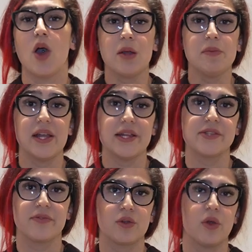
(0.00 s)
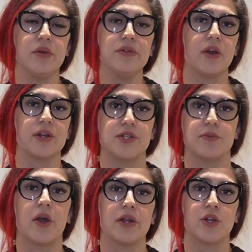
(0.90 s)
our plans for growth are to
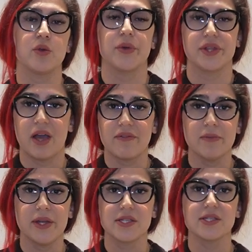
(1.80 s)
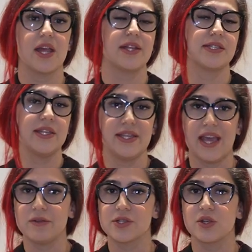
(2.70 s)
partner with governments and city
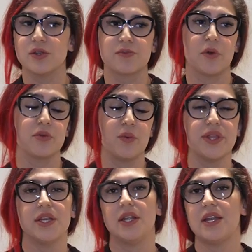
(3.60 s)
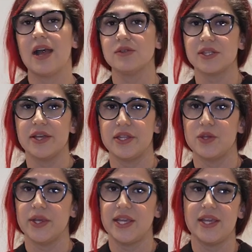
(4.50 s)
councils, both within and outside the
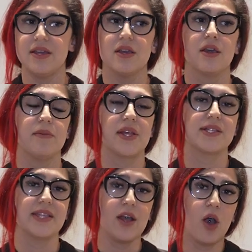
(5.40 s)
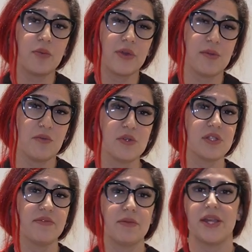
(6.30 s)
UAE, because they operate most
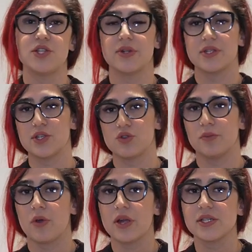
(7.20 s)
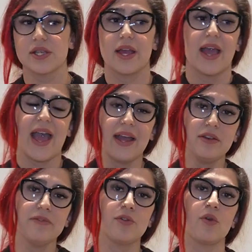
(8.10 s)
of the major industrial parks, and
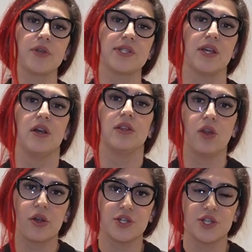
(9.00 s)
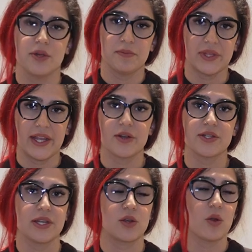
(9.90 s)
of course, large
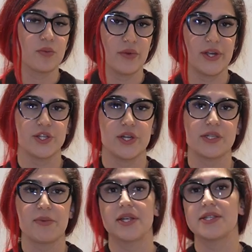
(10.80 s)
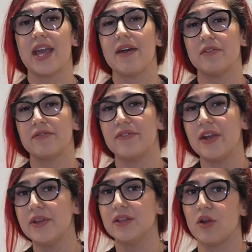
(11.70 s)
players and corporations, because they have a
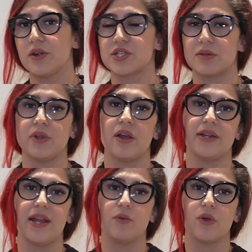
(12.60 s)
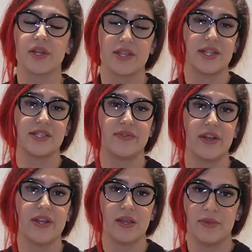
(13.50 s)
very large supplier network that is
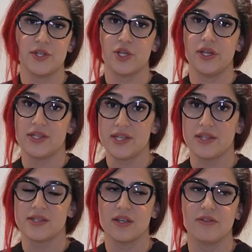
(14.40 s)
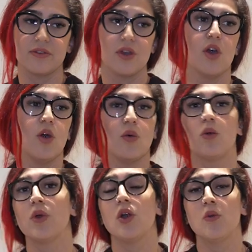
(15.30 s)
very emission intensive. What
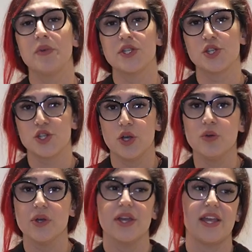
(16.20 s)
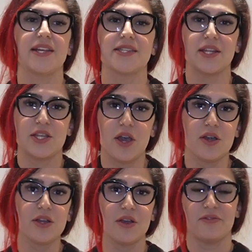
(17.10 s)
we're hoping to show is that
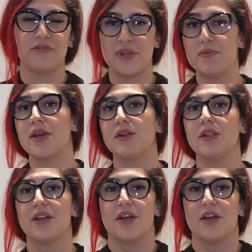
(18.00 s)
young female